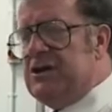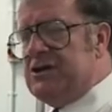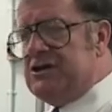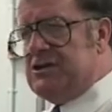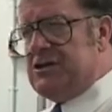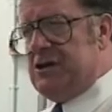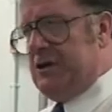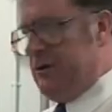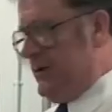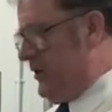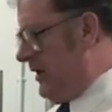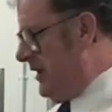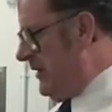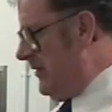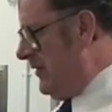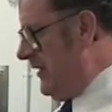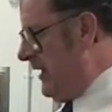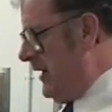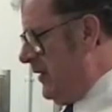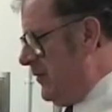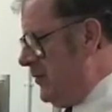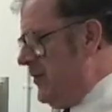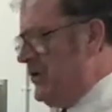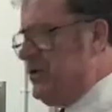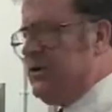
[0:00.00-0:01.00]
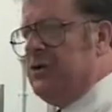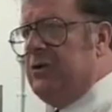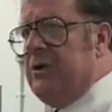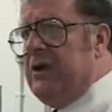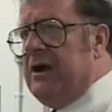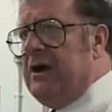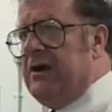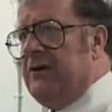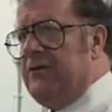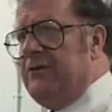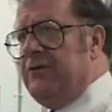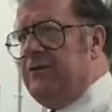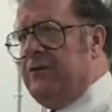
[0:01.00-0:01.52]
So in there we do
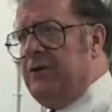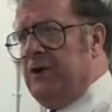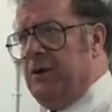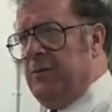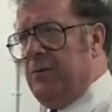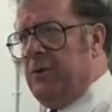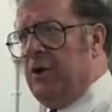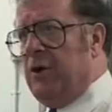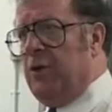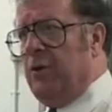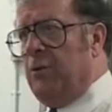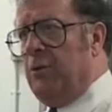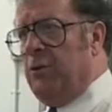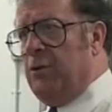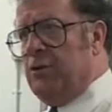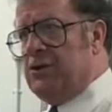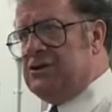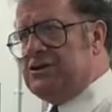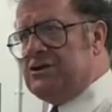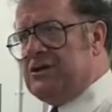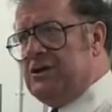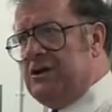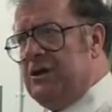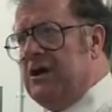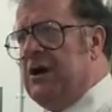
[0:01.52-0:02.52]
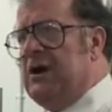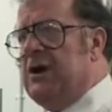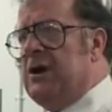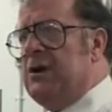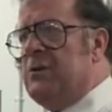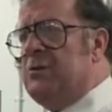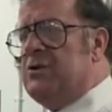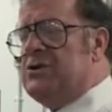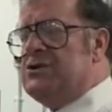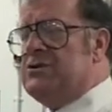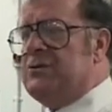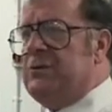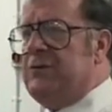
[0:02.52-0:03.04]
have um, hot water,
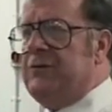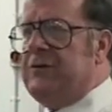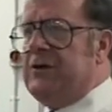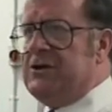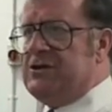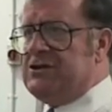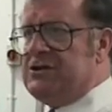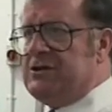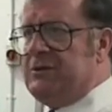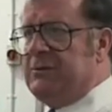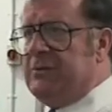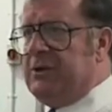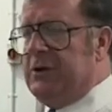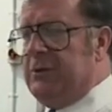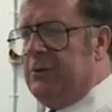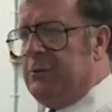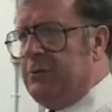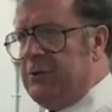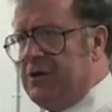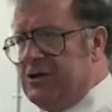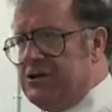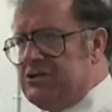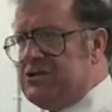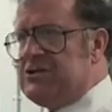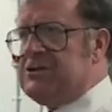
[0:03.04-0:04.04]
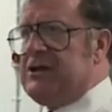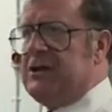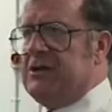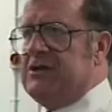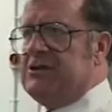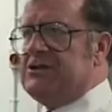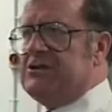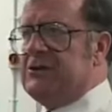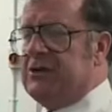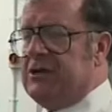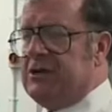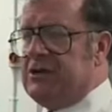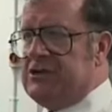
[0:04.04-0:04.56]
which will very simply rinse any
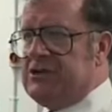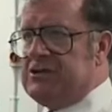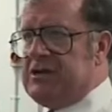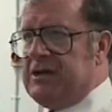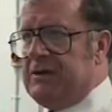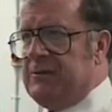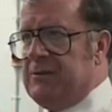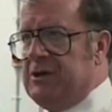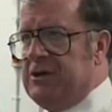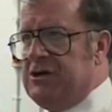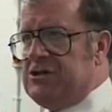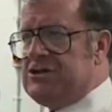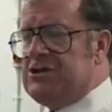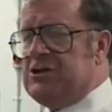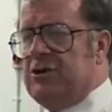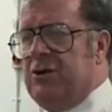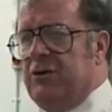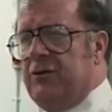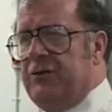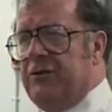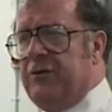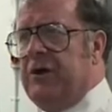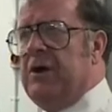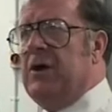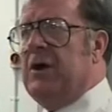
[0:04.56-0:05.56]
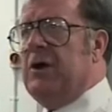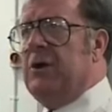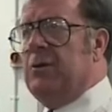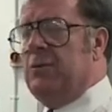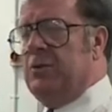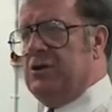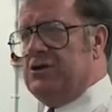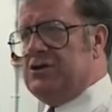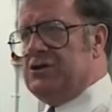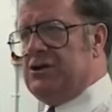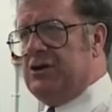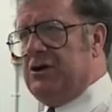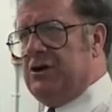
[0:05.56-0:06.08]
sort of contaminants off
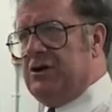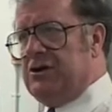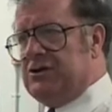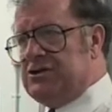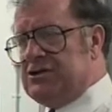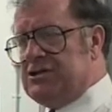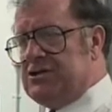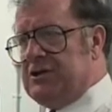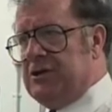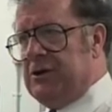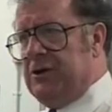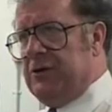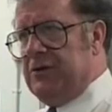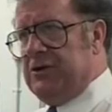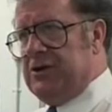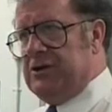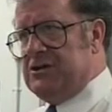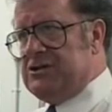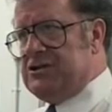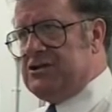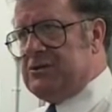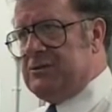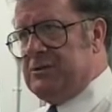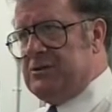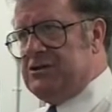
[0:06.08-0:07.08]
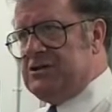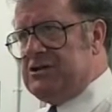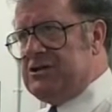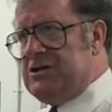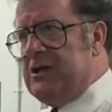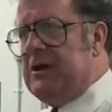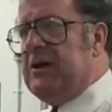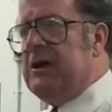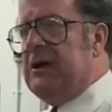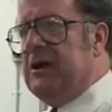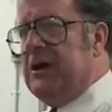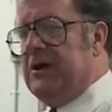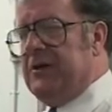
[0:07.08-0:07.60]
which are still on the instruments.
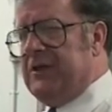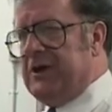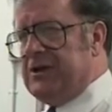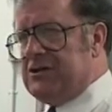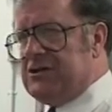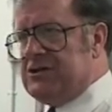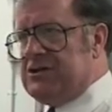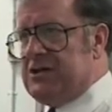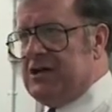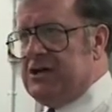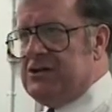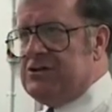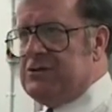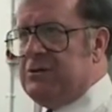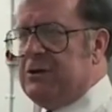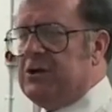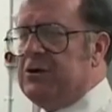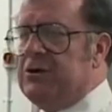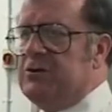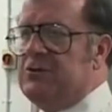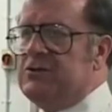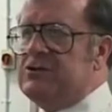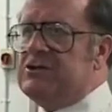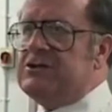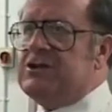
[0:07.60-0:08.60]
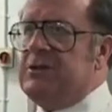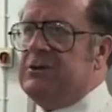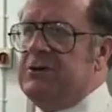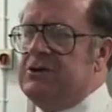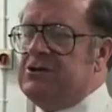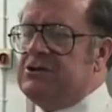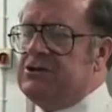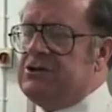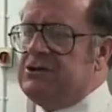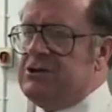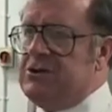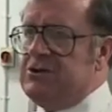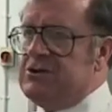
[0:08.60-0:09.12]
At that stage, we can also
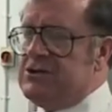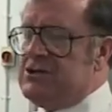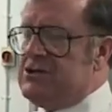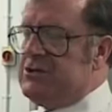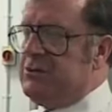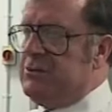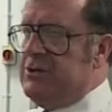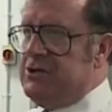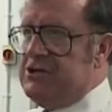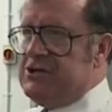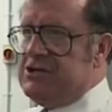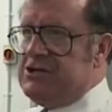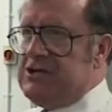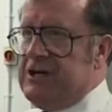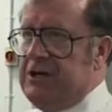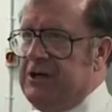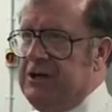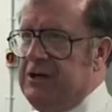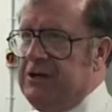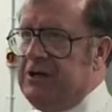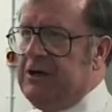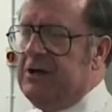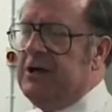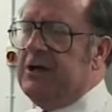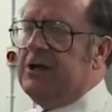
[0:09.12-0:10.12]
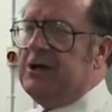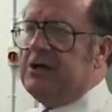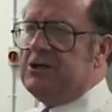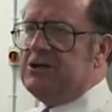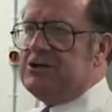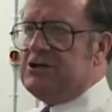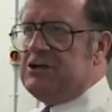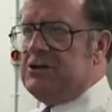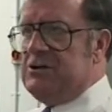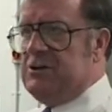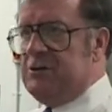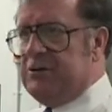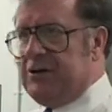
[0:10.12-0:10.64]
introduce a rinse aid
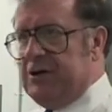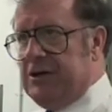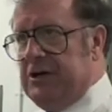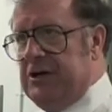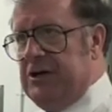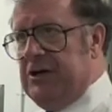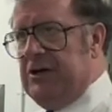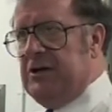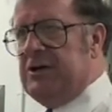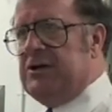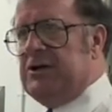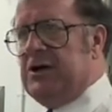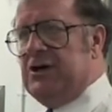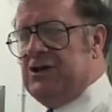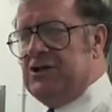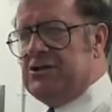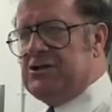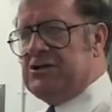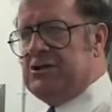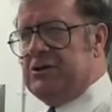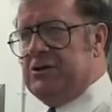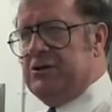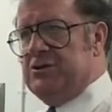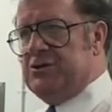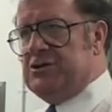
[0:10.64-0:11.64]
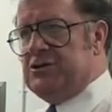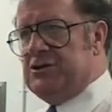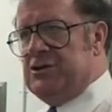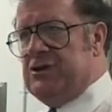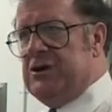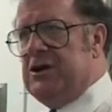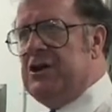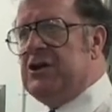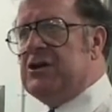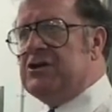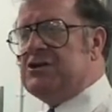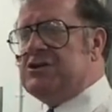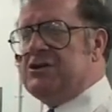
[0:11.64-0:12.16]
to the uh, solution
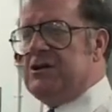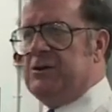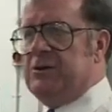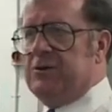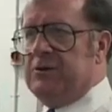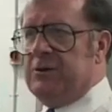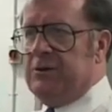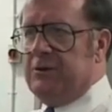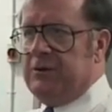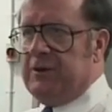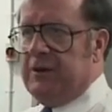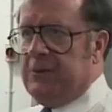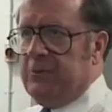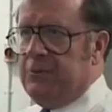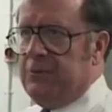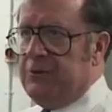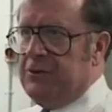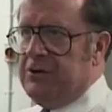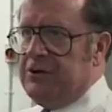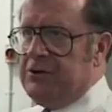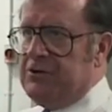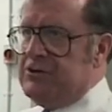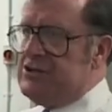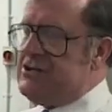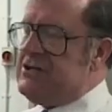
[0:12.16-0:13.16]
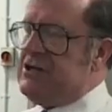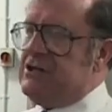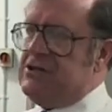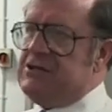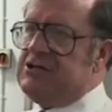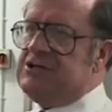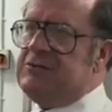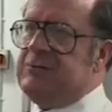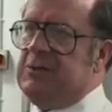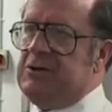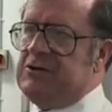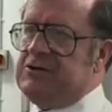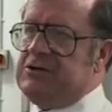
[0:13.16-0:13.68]
so that that will reduce any
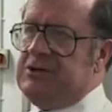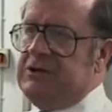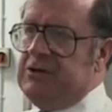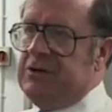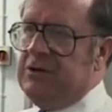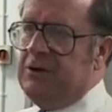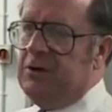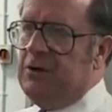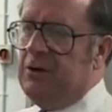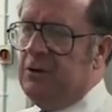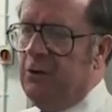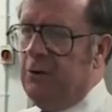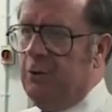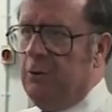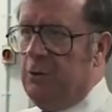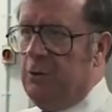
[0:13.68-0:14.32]
spotting or